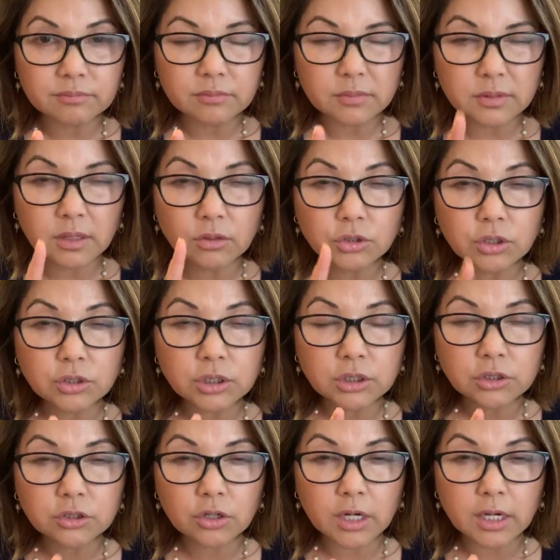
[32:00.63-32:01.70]
Those are
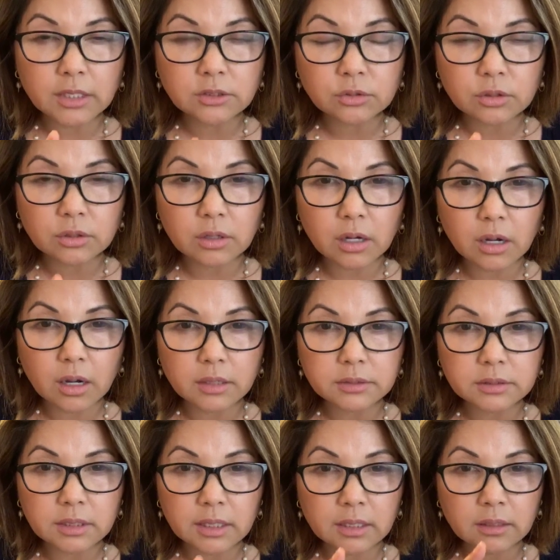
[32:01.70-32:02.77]
just your escrow
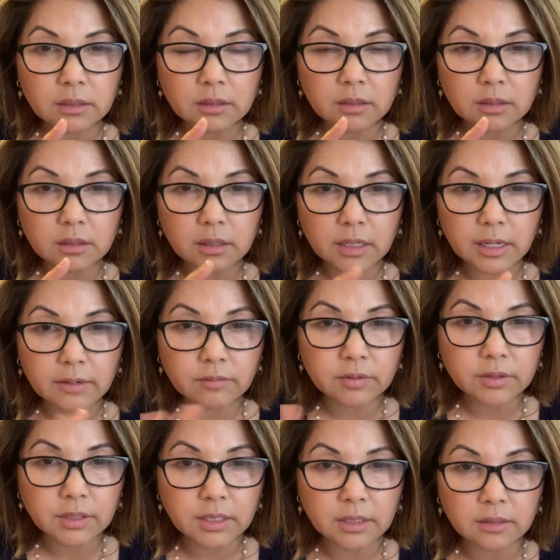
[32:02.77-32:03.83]
costs and
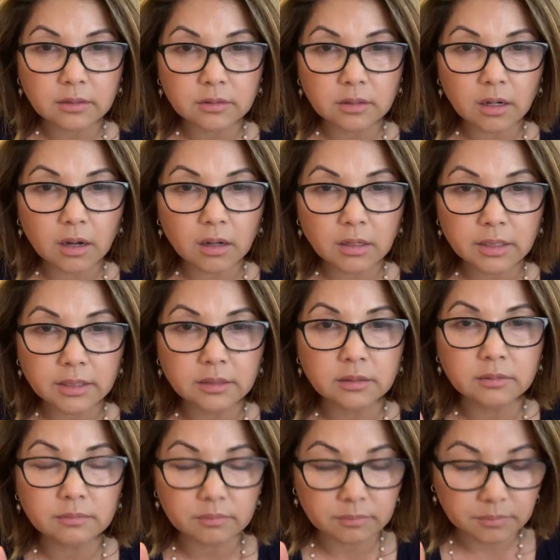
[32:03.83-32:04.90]
everything all in.
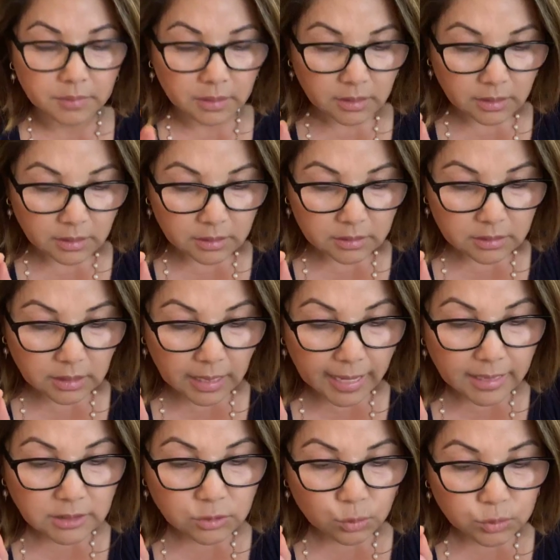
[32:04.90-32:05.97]
The
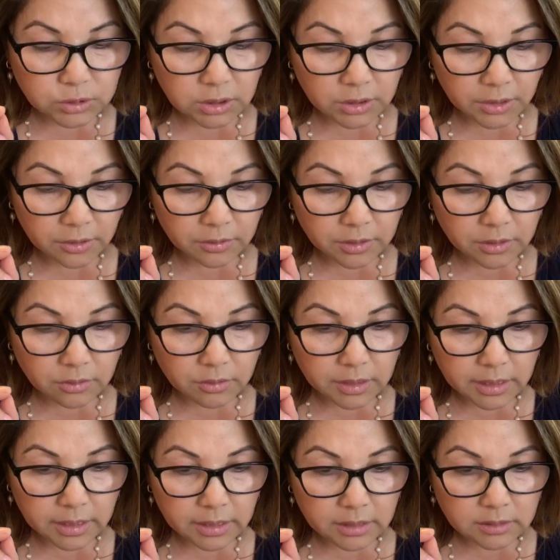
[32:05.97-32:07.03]
last scenario
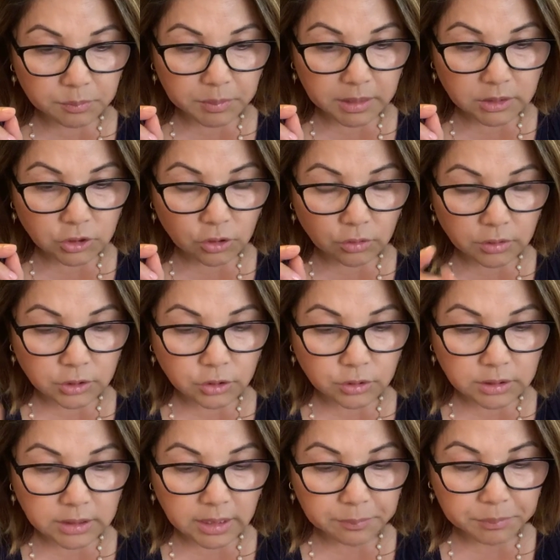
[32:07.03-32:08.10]
is because you're only
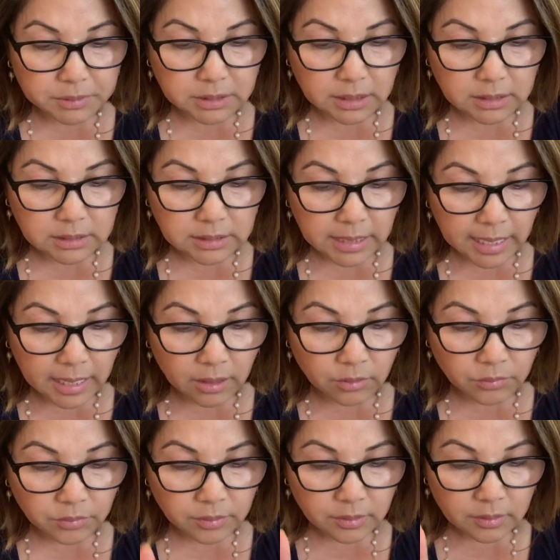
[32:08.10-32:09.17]
doing 10%
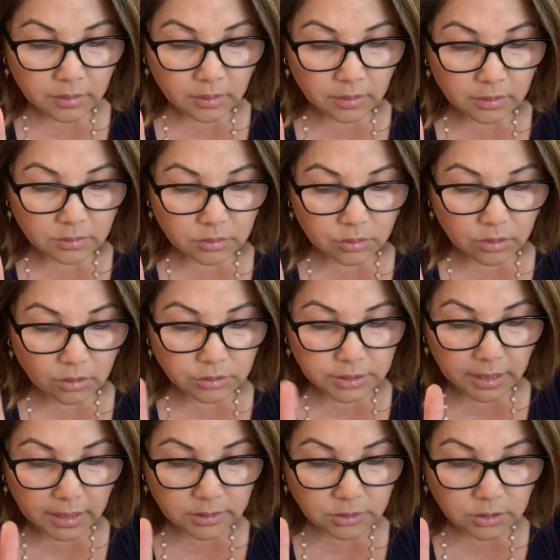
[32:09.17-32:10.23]
down to close
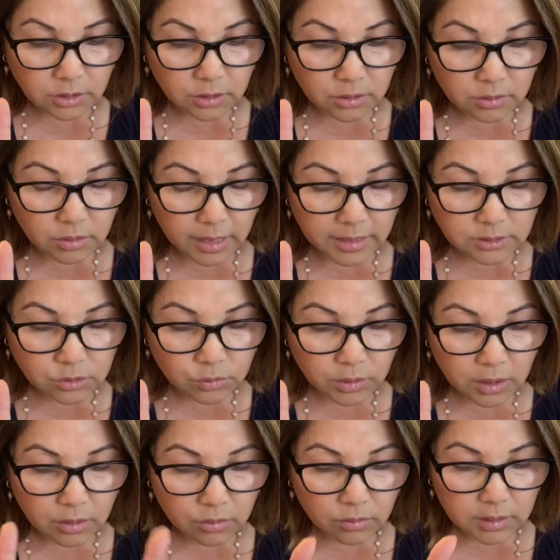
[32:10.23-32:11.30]

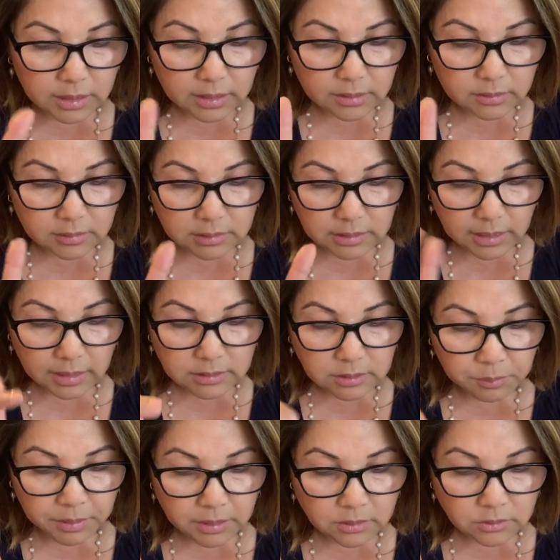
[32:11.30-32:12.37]
escrow is
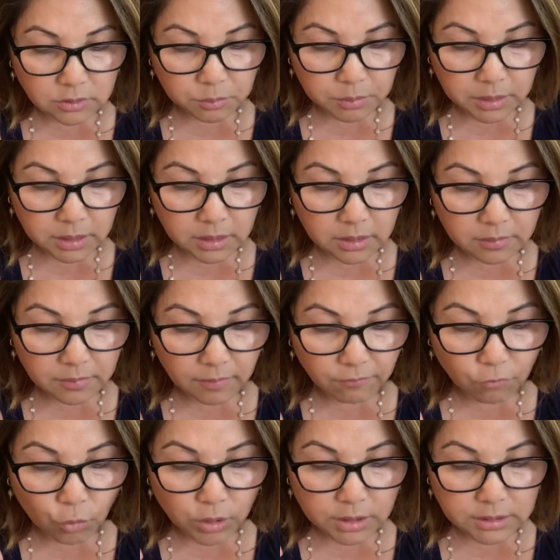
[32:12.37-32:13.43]
estimated to be
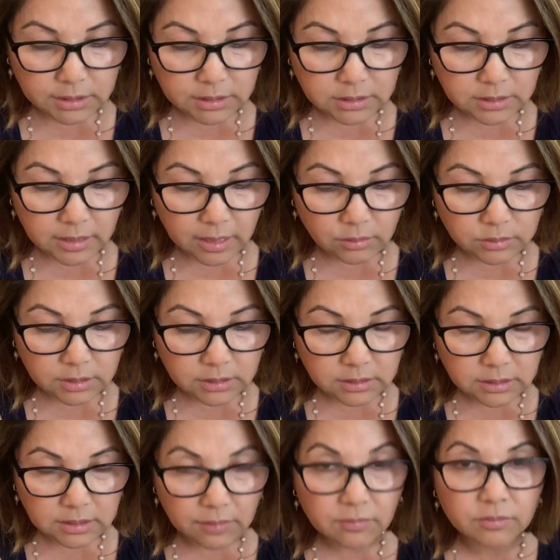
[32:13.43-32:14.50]

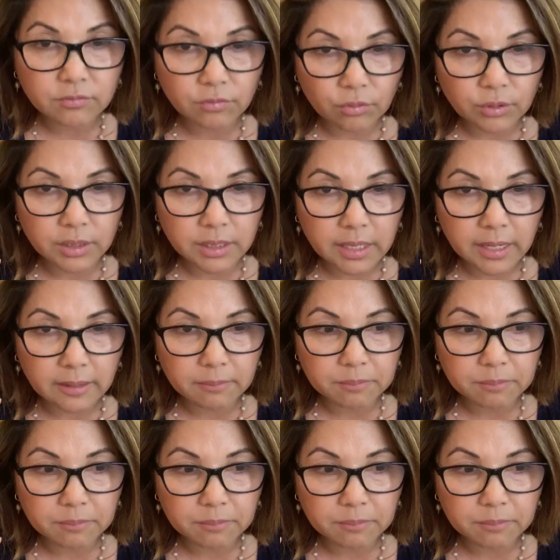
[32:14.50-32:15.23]
$46,748.